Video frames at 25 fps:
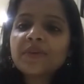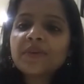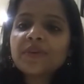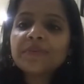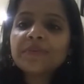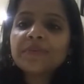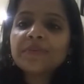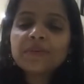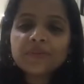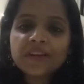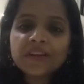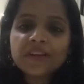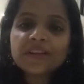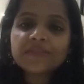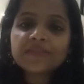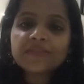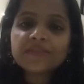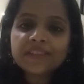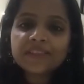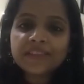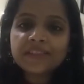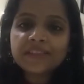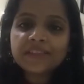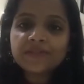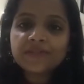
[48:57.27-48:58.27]
We've been working
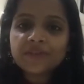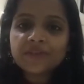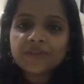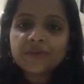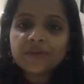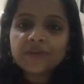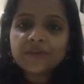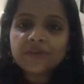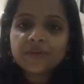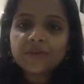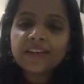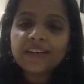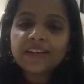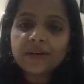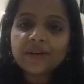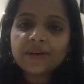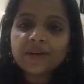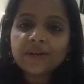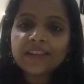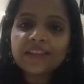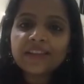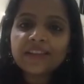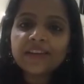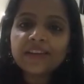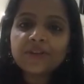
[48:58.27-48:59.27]
with CISA for a while
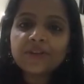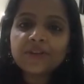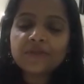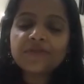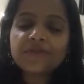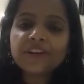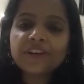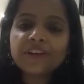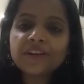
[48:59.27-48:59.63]
now, I think,